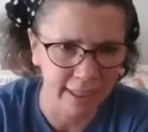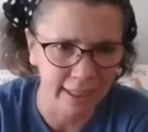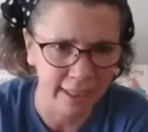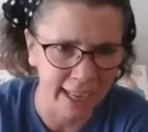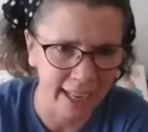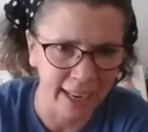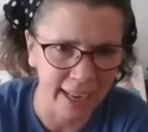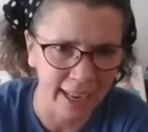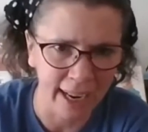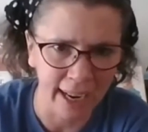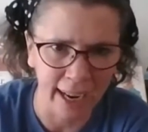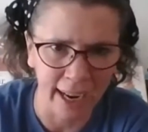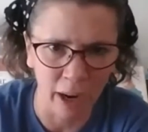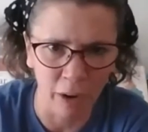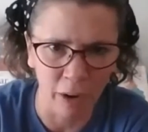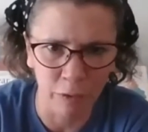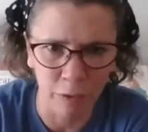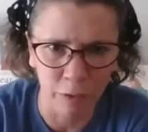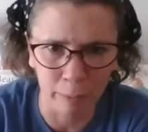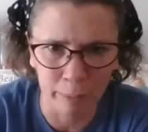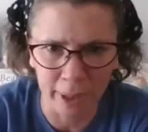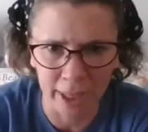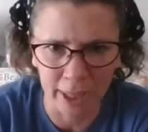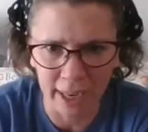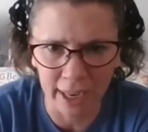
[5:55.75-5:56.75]
That
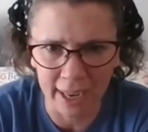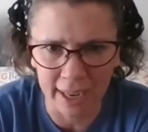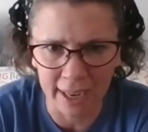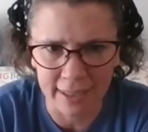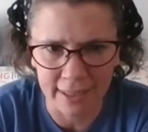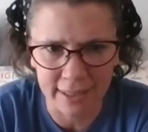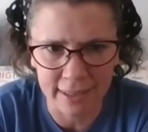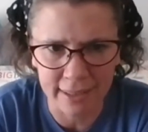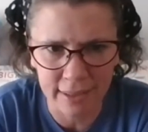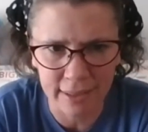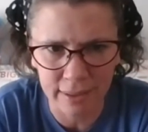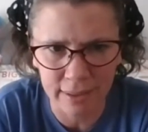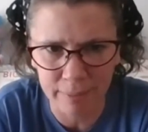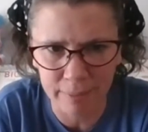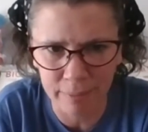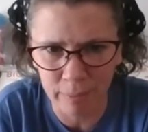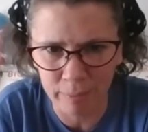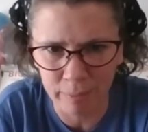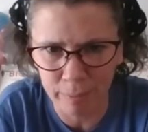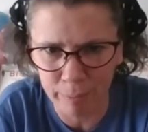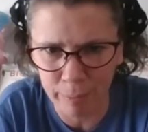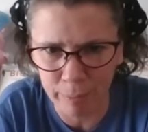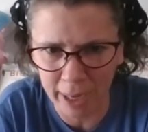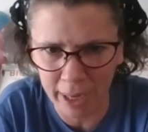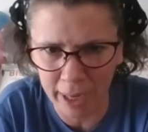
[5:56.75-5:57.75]
alphabet
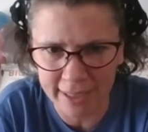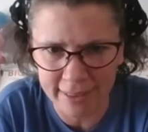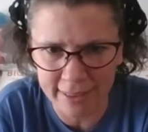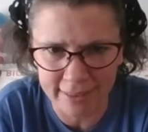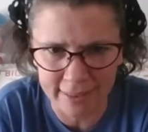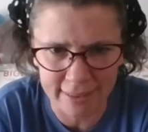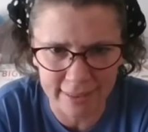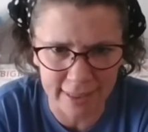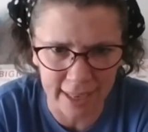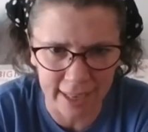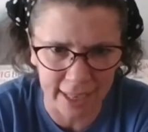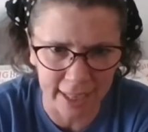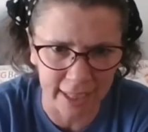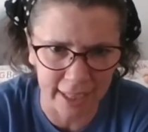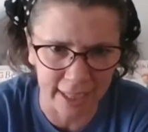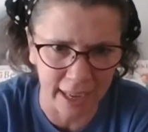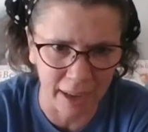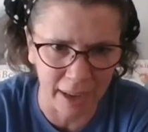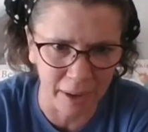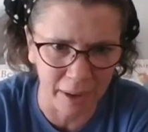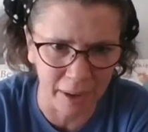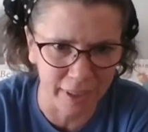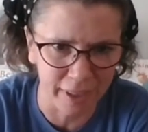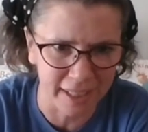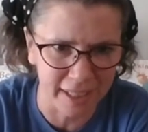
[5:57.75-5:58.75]
what I taken out of it.